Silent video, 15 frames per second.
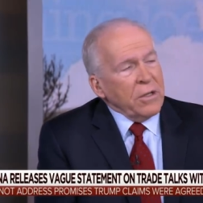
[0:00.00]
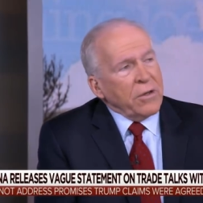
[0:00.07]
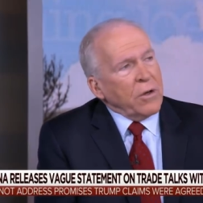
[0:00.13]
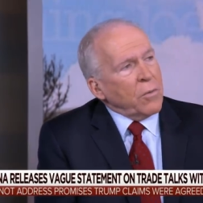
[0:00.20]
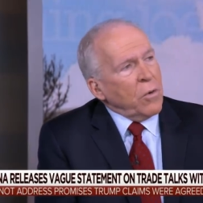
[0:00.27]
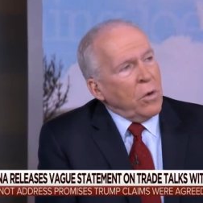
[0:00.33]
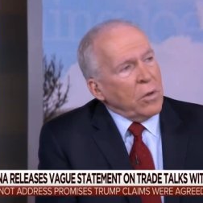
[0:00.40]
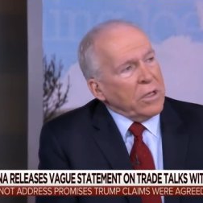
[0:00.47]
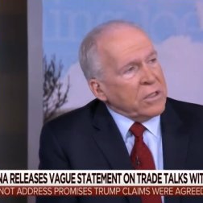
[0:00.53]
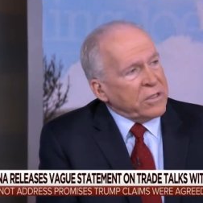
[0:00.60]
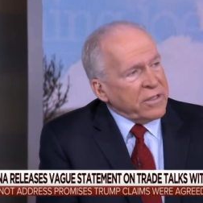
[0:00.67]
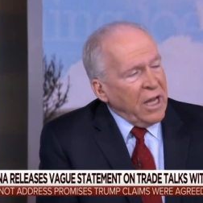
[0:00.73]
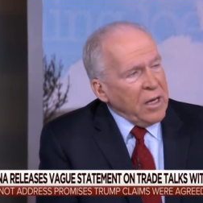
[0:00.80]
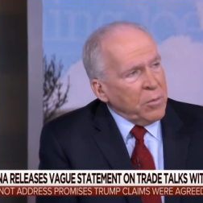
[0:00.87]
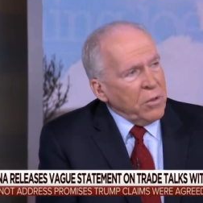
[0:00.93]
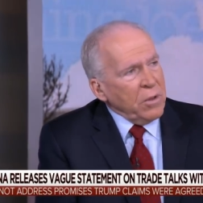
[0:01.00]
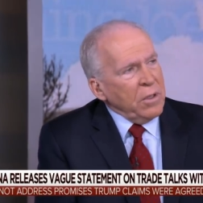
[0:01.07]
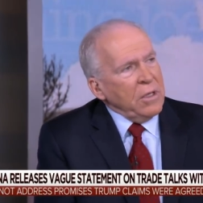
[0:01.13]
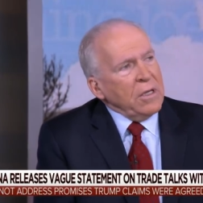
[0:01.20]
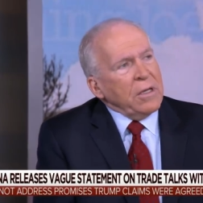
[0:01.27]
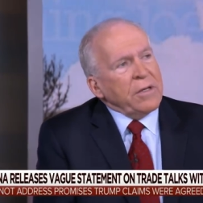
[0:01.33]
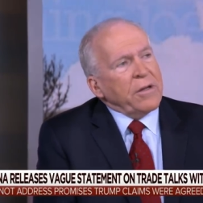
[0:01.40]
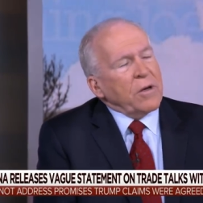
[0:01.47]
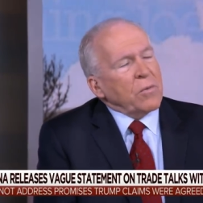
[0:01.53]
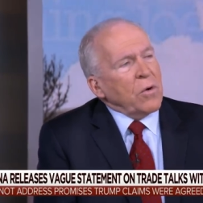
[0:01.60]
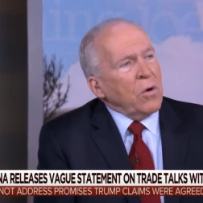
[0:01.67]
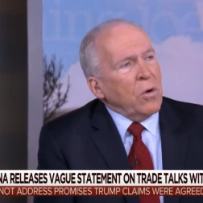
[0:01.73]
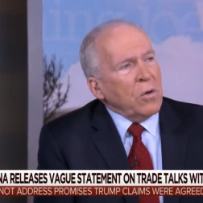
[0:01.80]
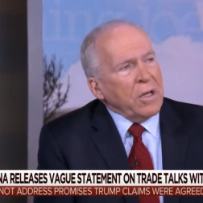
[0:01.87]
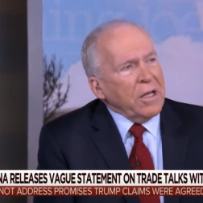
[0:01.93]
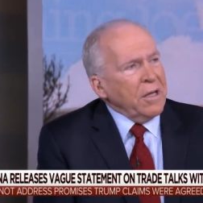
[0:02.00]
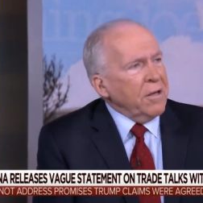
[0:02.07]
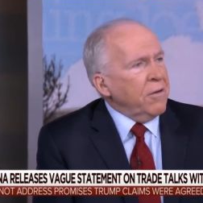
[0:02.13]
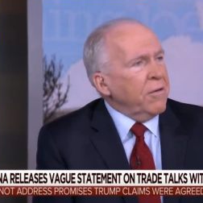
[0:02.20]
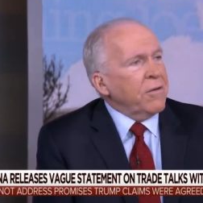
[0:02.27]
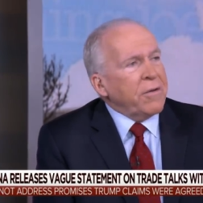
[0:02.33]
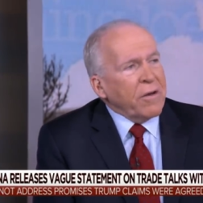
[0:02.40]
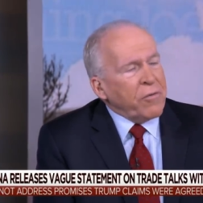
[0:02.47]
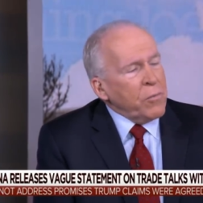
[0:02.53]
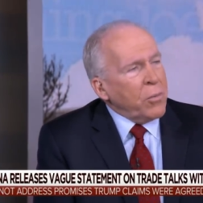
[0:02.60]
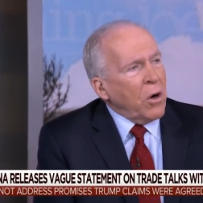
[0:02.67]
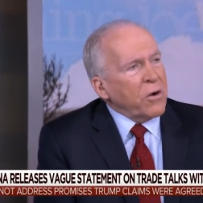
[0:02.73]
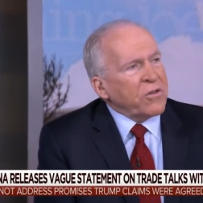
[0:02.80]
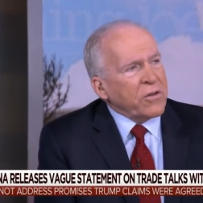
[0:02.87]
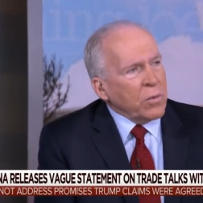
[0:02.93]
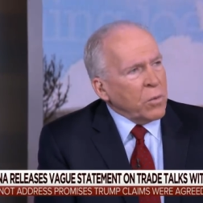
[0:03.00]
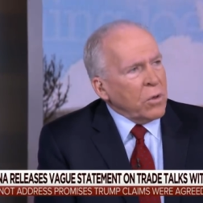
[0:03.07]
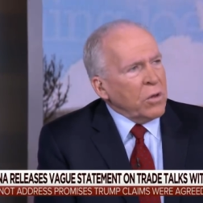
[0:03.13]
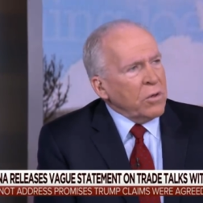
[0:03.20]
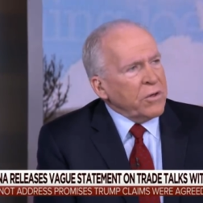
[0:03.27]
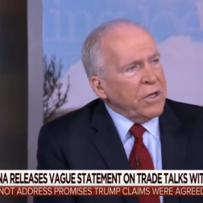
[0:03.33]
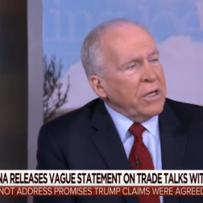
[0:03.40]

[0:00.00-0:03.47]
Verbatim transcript: their role in cyber, their role in different parts of the world,